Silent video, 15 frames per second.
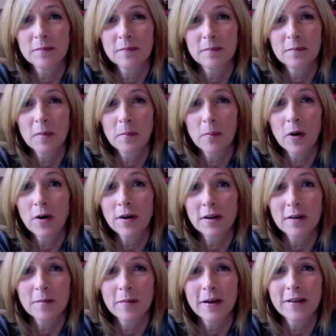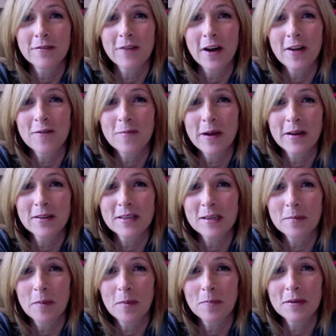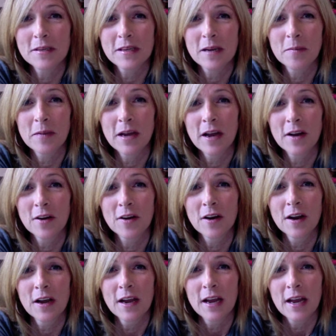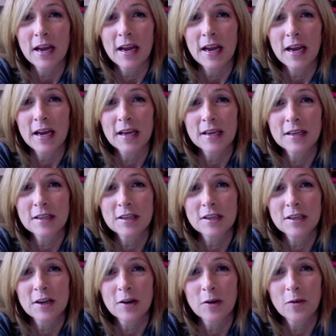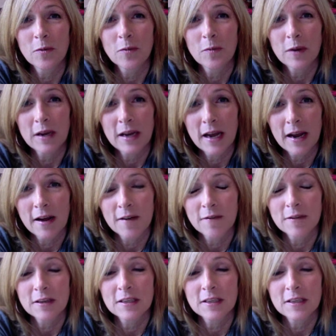bombarded by 5 pouncing puppies coming at her. And so we have this